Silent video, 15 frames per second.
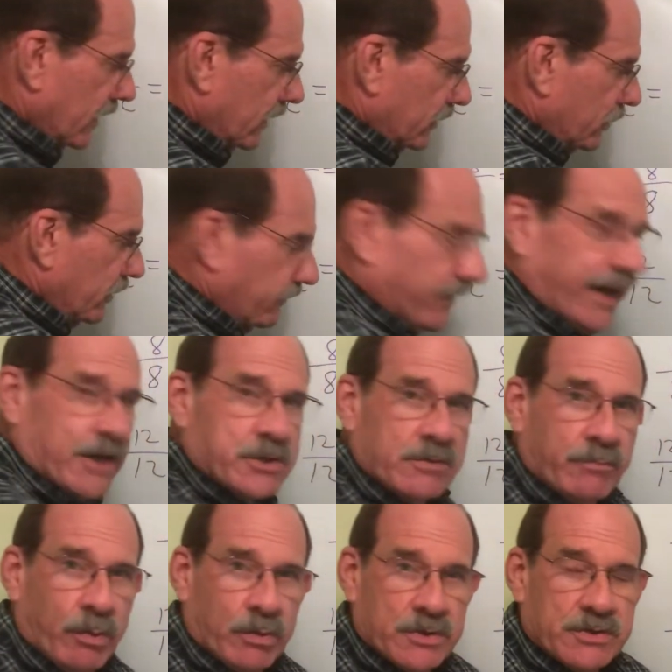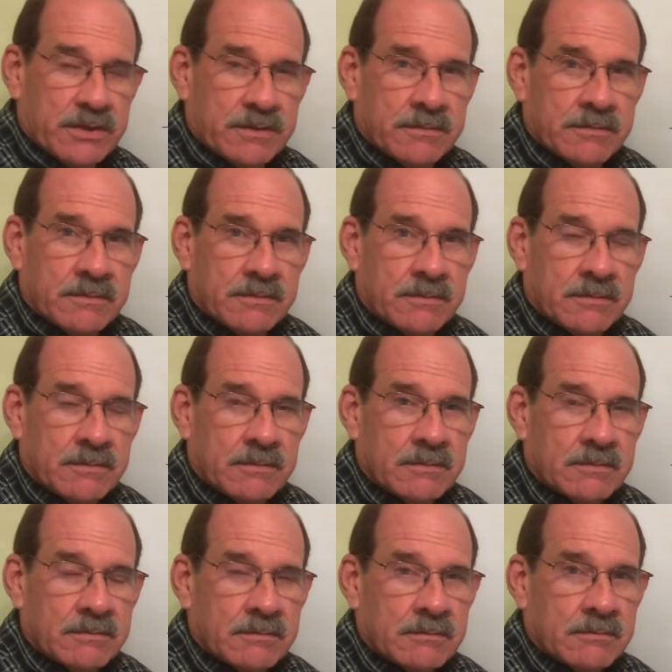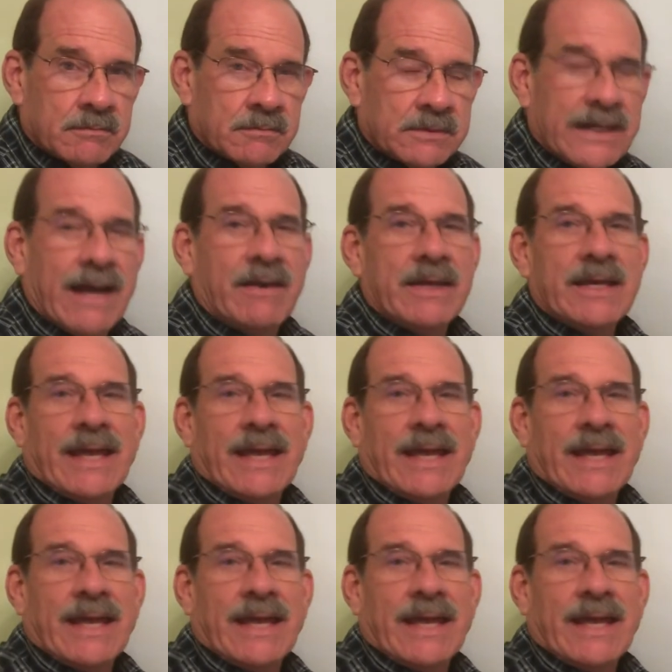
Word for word: to the fraction portion. Now,